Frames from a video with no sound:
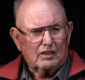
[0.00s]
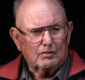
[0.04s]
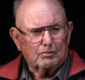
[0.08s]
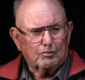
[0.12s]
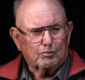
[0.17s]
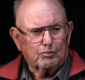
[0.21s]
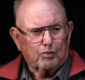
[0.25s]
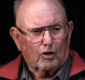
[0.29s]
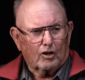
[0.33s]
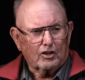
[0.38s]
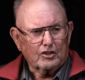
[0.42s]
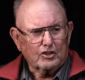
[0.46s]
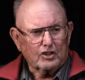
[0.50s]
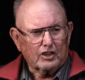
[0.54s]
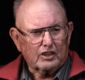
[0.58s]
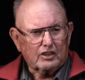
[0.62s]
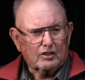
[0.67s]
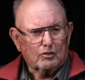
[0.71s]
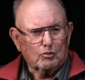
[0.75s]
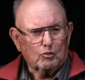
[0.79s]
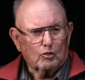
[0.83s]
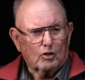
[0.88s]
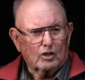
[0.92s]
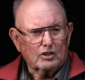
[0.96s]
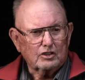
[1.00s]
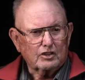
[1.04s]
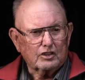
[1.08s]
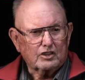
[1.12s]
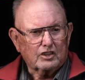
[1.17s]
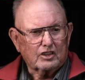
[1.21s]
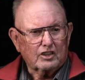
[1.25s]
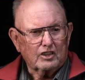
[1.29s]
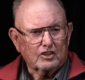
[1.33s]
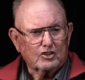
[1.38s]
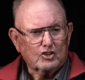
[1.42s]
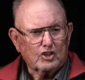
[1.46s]
project was
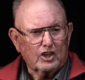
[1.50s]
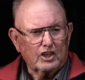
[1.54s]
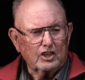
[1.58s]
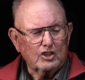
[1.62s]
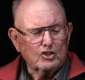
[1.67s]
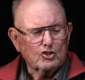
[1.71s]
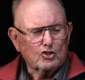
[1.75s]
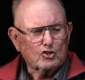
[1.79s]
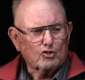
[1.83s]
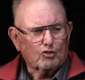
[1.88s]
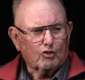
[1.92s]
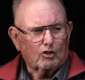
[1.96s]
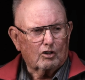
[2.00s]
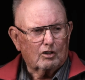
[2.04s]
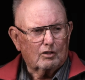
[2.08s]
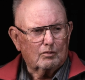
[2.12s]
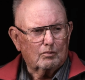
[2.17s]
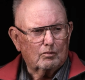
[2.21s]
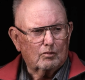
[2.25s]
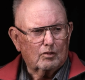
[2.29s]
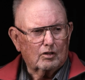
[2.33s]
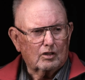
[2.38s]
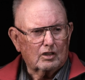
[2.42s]
the change from